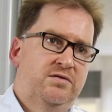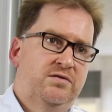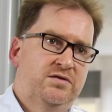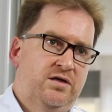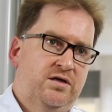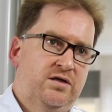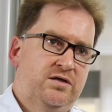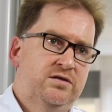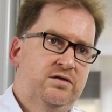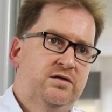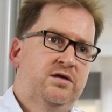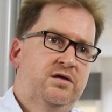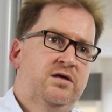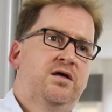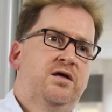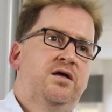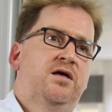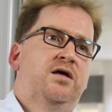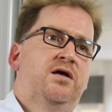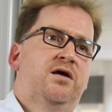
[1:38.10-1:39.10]
site,
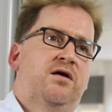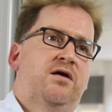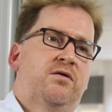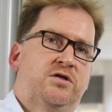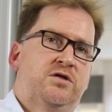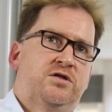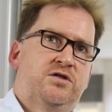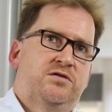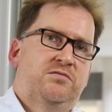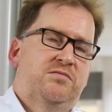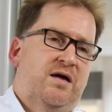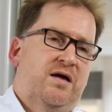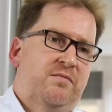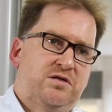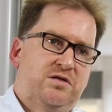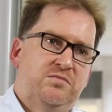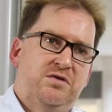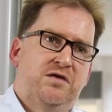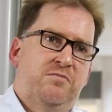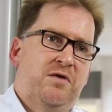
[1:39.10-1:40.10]
which
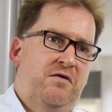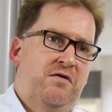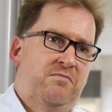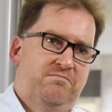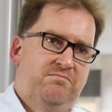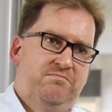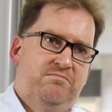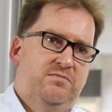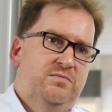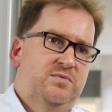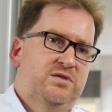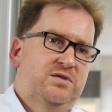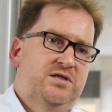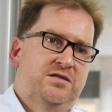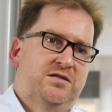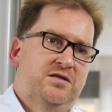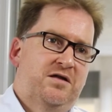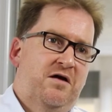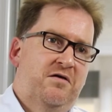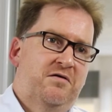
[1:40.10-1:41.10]
happened to be about
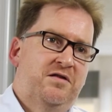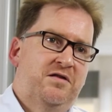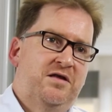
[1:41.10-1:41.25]
six o'clock in the